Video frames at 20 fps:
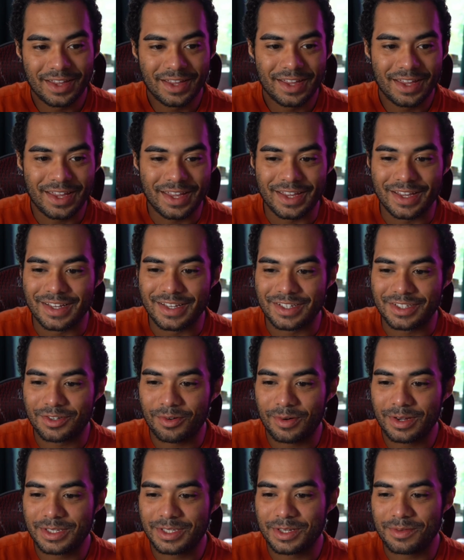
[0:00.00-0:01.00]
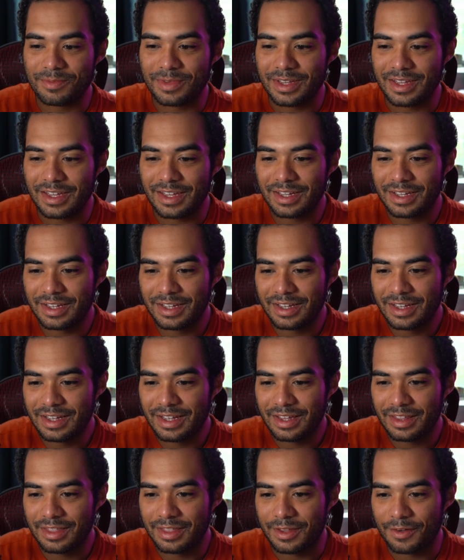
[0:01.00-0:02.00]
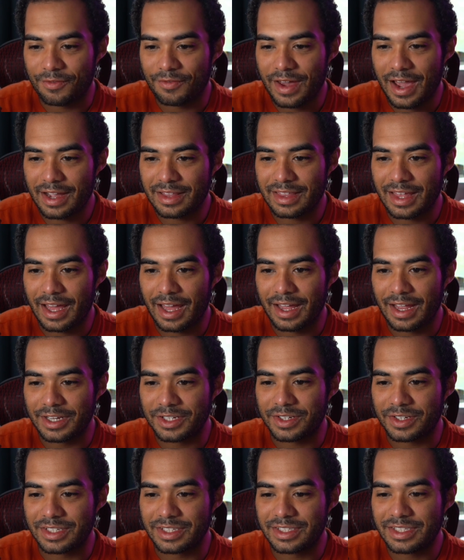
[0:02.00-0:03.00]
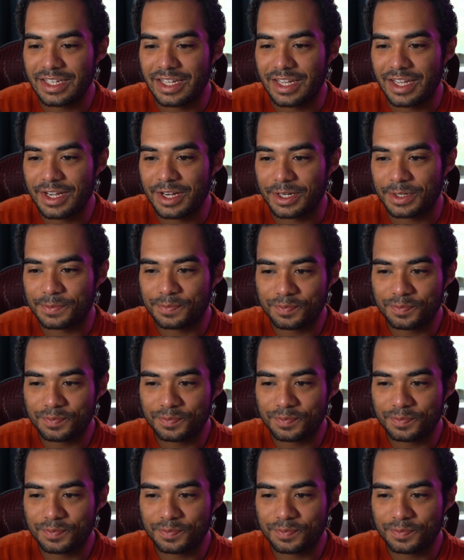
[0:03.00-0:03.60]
is going to be the fact that, as you can see here,